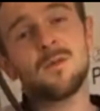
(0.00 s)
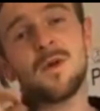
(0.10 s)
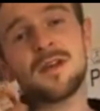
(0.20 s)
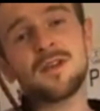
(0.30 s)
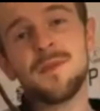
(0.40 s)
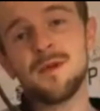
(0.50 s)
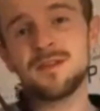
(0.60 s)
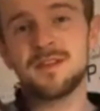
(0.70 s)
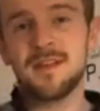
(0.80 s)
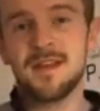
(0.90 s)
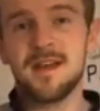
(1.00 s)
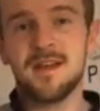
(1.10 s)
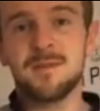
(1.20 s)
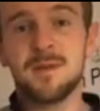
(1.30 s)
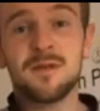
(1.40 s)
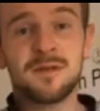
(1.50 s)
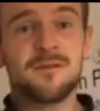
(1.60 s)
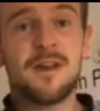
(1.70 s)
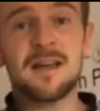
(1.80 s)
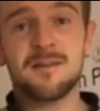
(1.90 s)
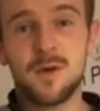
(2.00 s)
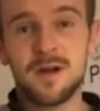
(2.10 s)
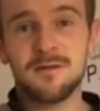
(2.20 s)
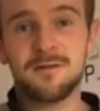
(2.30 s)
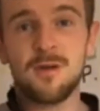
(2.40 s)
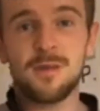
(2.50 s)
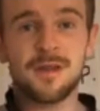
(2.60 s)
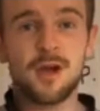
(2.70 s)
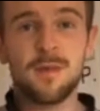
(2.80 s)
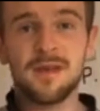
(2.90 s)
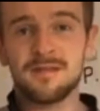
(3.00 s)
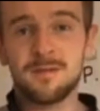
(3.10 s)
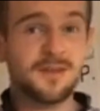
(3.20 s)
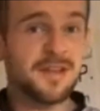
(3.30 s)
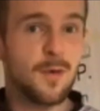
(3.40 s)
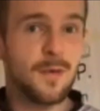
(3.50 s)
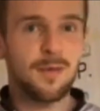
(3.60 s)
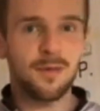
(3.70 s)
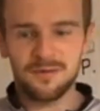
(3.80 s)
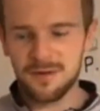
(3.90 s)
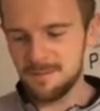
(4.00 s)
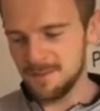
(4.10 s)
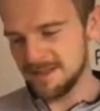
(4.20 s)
Why don't you post the flag of where you're from in the comments? We'll see where people are from.